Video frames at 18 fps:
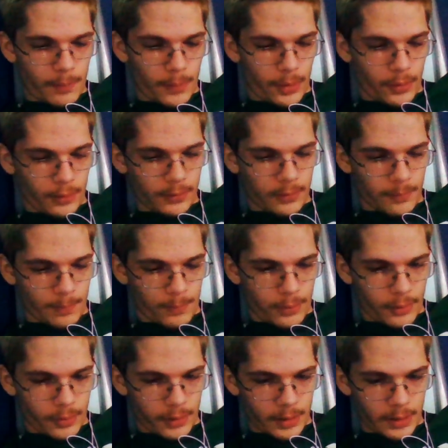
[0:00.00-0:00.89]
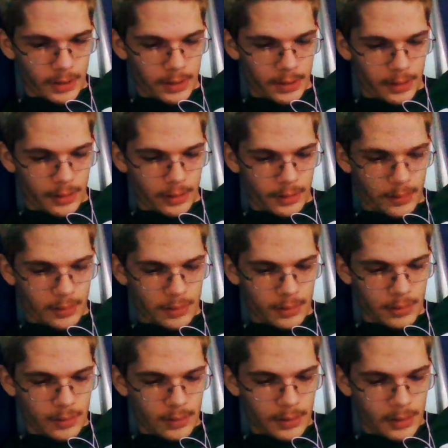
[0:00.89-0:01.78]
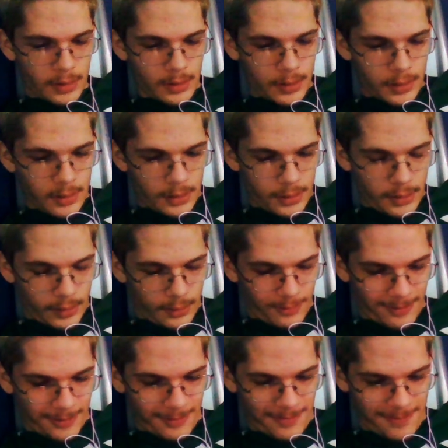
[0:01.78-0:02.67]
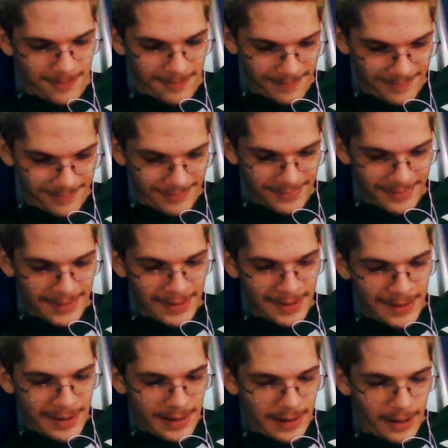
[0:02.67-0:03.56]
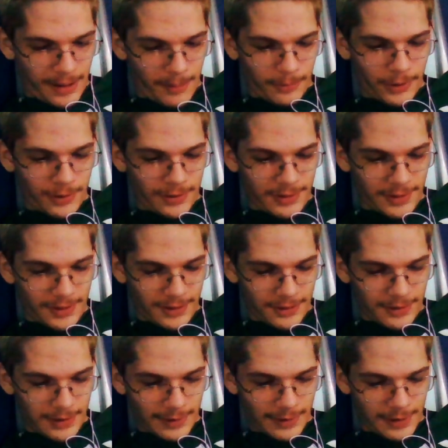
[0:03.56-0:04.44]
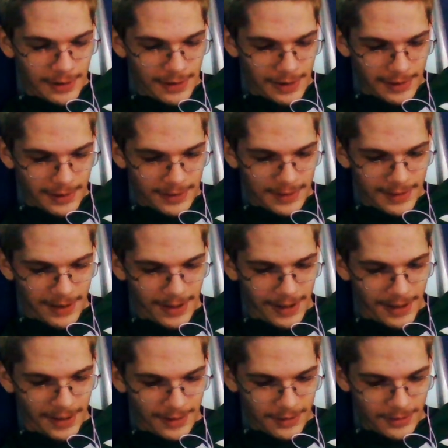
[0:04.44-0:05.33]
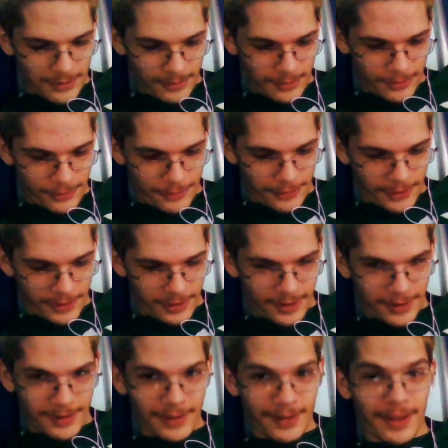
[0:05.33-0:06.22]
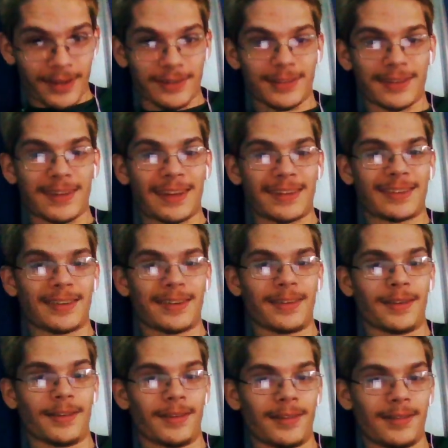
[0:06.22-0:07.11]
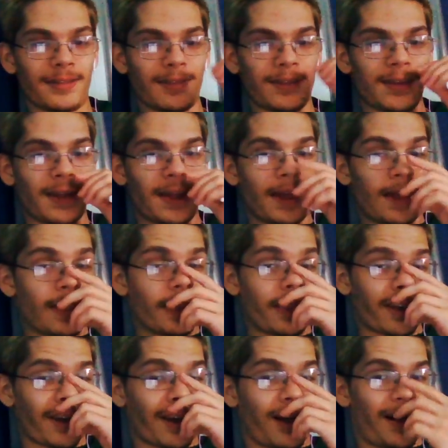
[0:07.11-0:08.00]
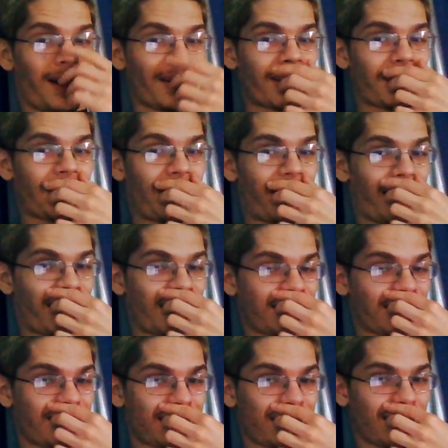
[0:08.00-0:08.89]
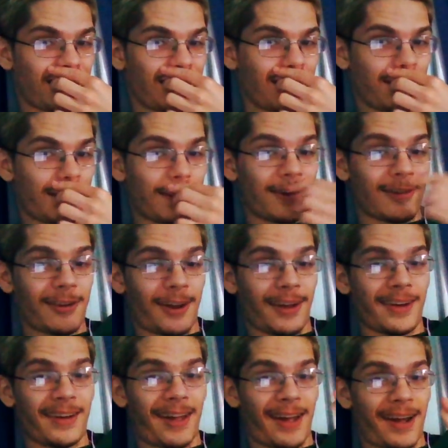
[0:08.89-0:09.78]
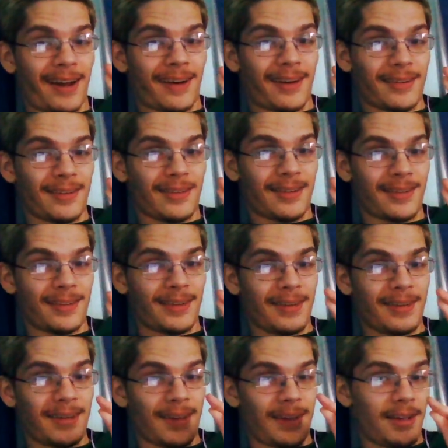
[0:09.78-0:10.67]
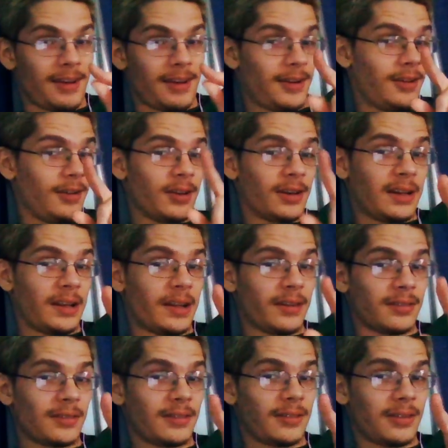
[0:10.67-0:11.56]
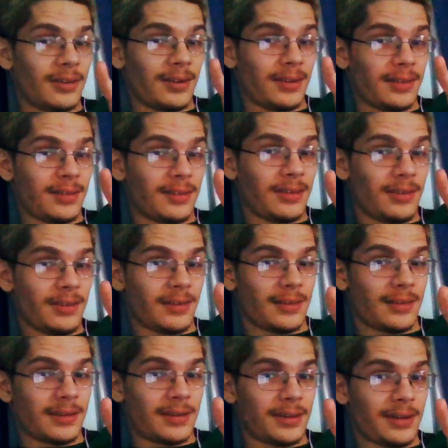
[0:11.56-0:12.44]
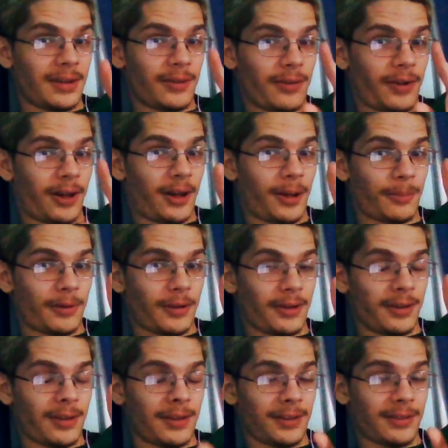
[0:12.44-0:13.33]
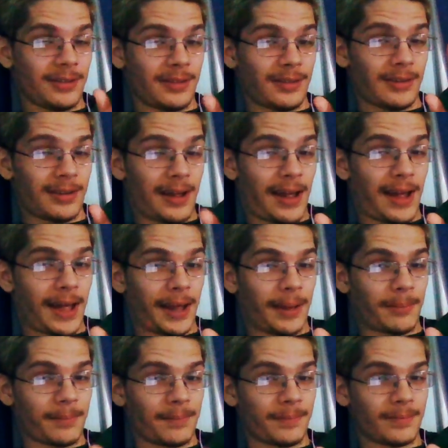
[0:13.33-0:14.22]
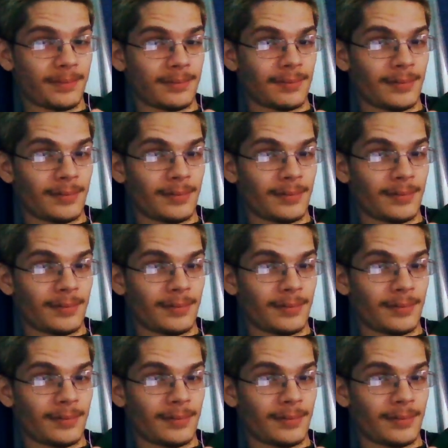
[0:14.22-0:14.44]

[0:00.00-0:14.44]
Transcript: Most important thing. And I'm listening to the Cockcast with that's a good the Cockcast right now. And you can listen to it too if I upload this in time,